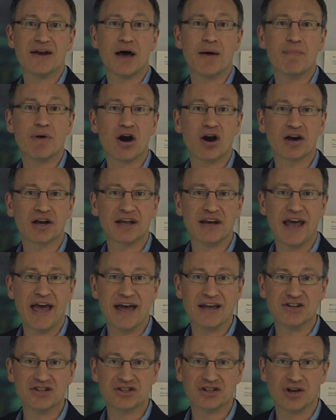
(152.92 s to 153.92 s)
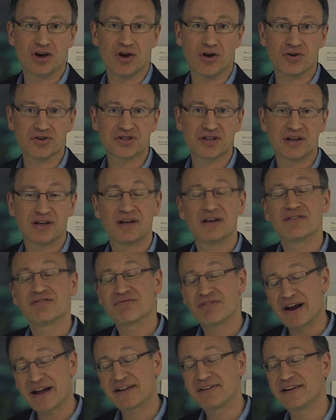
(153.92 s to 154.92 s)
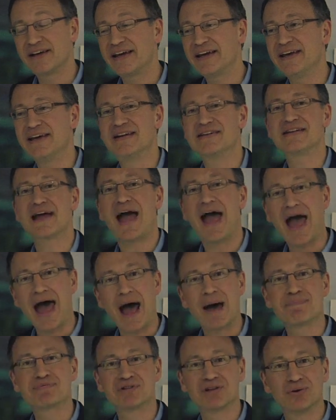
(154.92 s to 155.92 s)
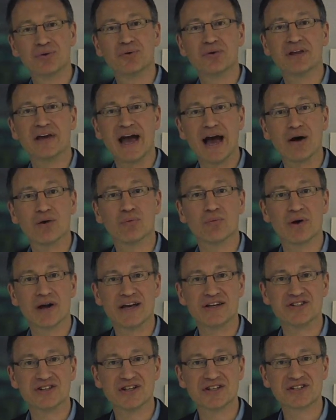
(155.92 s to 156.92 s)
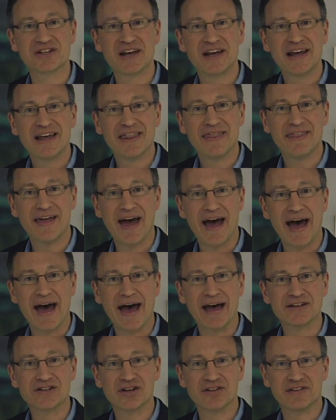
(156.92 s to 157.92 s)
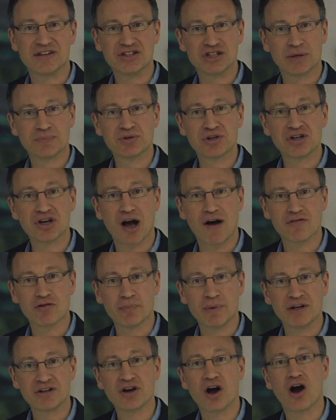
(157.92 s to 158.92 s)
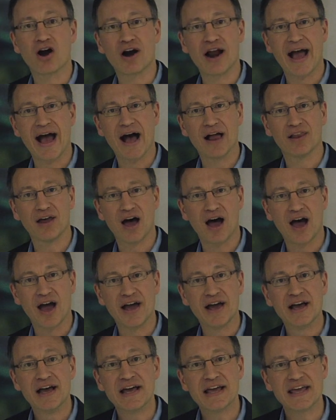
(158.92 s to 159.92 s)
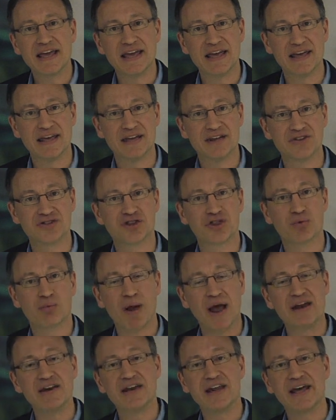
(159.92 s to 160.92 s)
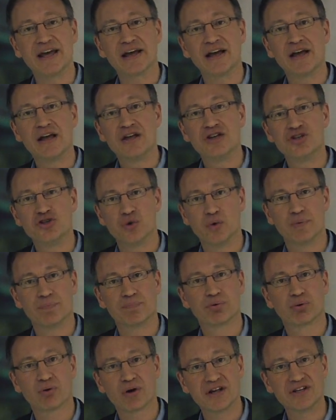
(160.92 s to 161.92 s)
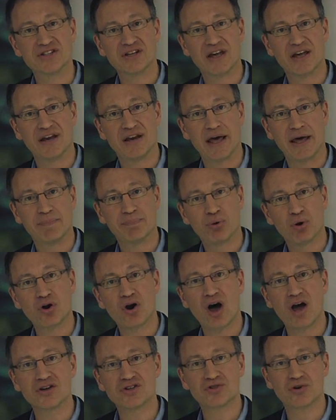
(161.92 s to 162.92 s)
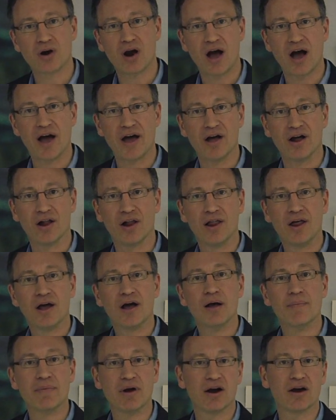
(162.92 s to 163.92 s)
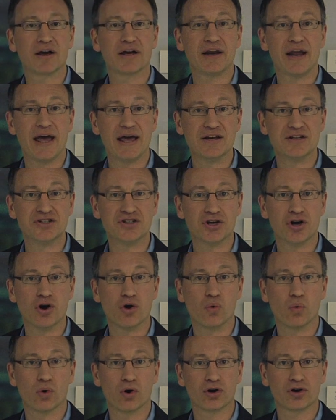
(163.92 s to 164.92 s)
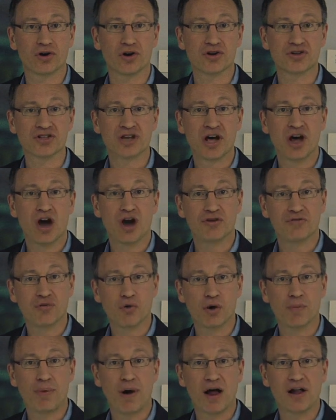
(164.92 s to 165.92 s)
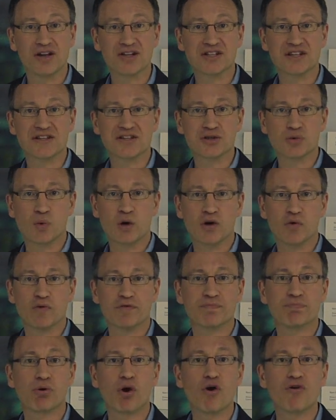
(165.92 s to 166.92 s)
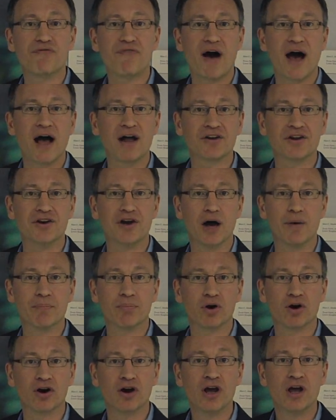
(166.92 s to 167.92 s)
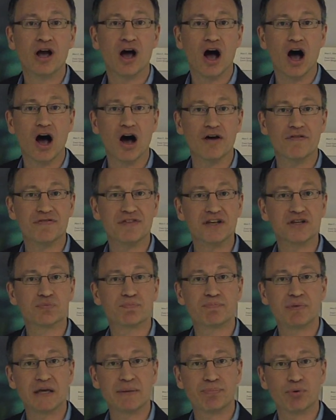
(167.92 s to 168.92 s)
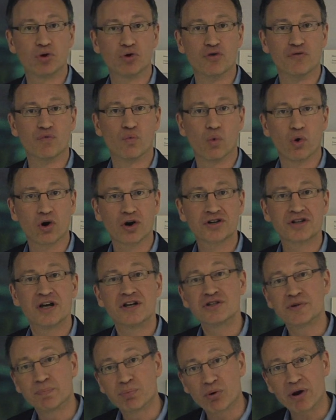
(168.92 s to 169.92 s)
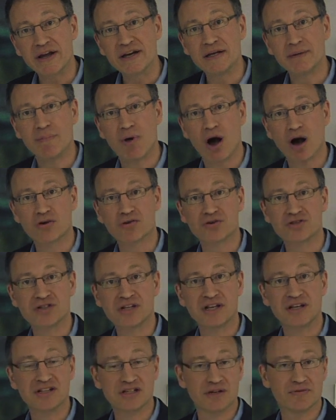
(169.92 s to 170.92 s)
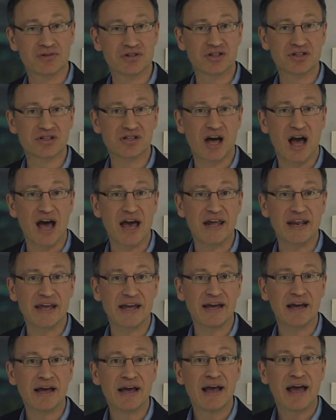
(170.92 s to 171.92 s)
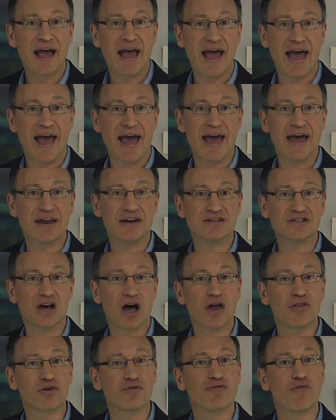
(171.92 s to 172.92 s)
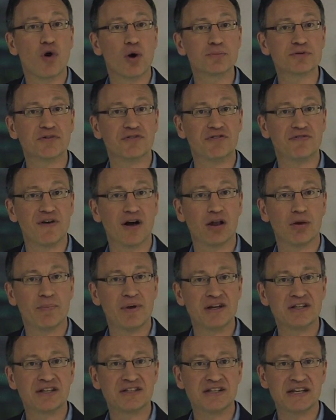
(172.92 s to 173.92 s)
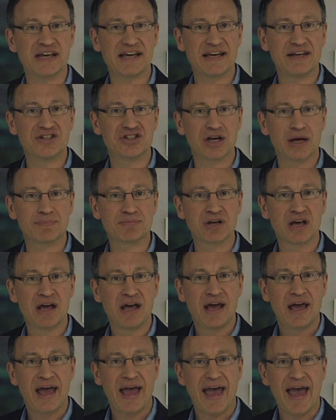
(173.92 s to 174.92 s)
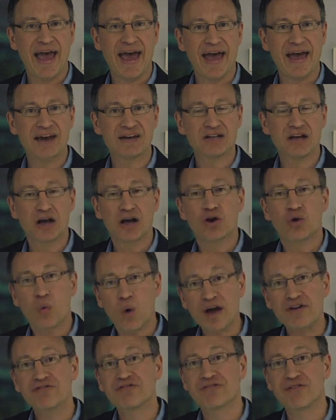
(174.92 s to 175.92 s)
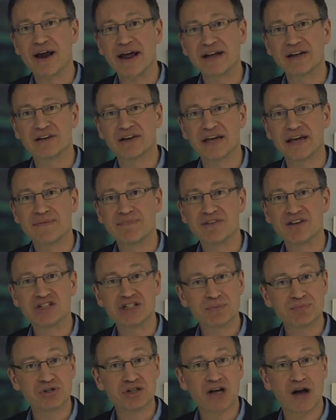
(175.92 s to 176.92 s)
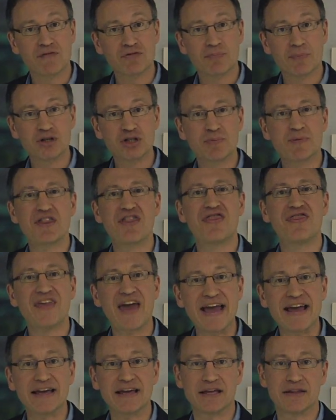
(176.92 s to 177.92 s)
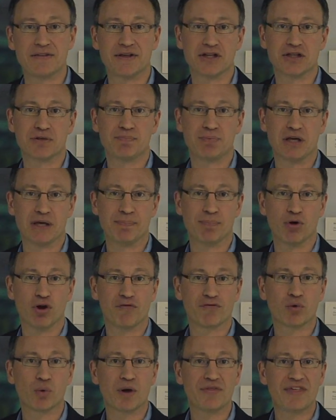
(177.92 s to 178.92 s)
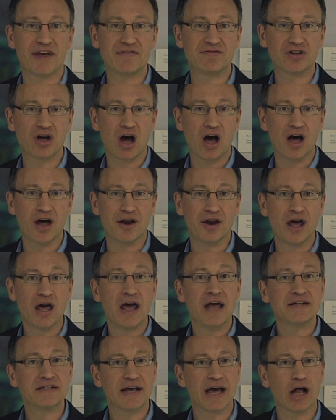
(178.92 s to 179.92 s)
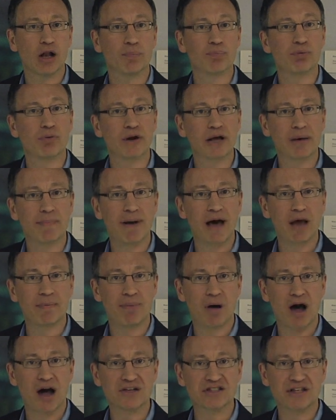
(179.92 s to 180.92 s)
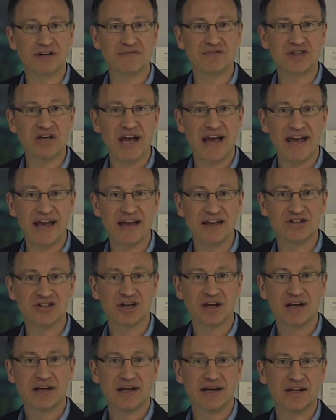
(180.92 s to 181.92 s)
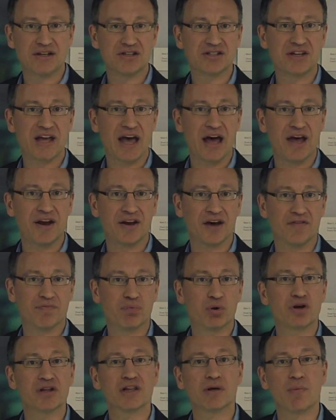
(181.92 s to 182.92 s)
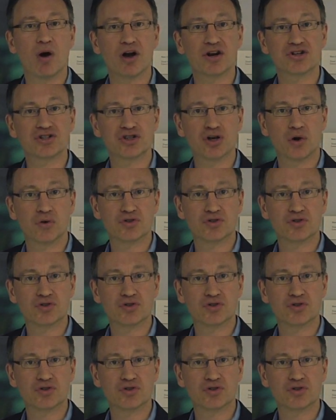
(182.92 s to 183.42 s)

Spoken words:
American NGOs. Frankly, it is absolutely outrageous that the Egyptian government, our ally, is threatening to imprison and put on trial American NGO workers. On Foreign Policy this week, we profiled a number of these people who've worked to bring democracy, civil society, and other forms of development to Egypt. And quite frankly, the Egyptian government should be thanking these people for what they've done to help bring about positive change instead of putting them on a show